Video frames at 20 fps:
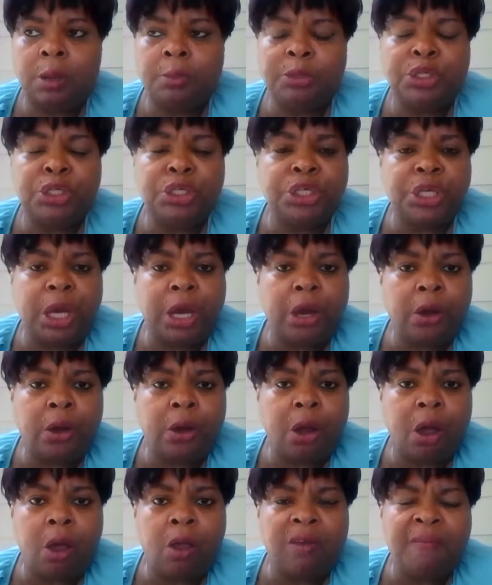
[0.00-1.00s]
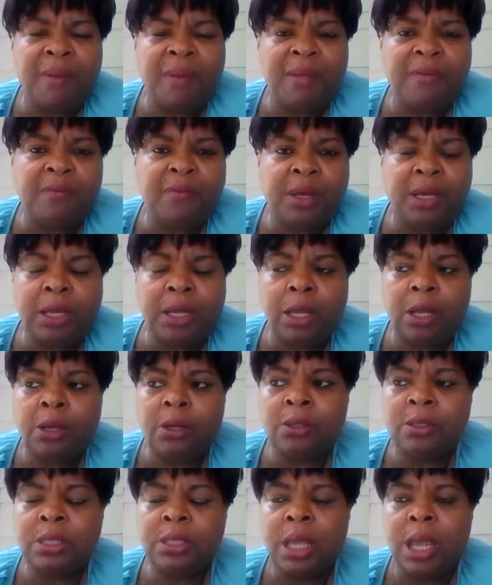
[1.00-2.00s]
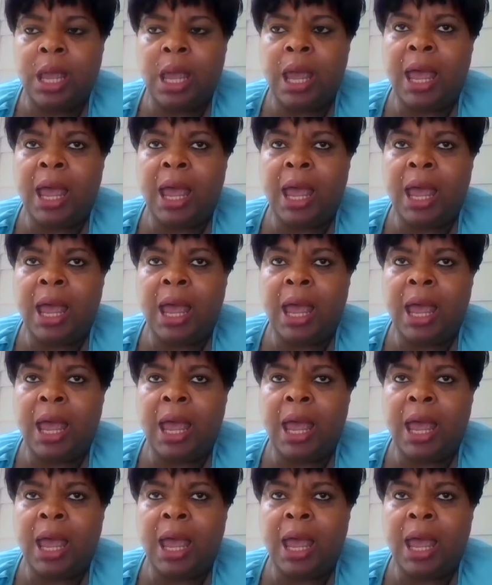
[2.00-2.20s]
Share all of my videos.